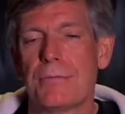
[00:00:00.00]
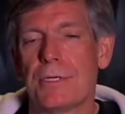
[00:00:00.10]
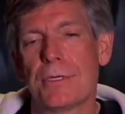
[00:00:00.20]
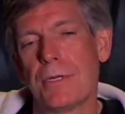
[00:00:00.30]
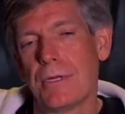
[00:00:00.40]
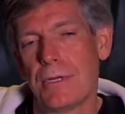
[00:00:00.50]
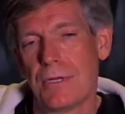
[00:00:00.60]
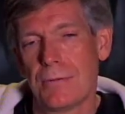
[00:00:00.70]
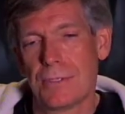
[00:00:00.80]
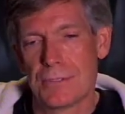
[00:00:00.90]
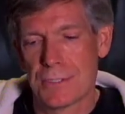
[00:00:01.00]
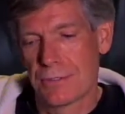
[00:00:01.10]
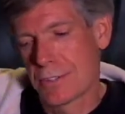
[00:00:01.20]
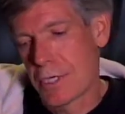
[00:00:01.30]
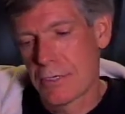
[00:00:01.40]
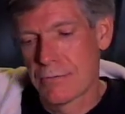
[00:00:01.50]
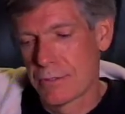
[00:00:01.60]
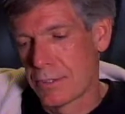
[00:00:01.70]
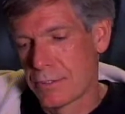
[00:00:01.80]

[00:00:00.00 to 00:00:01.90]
But there's kind of really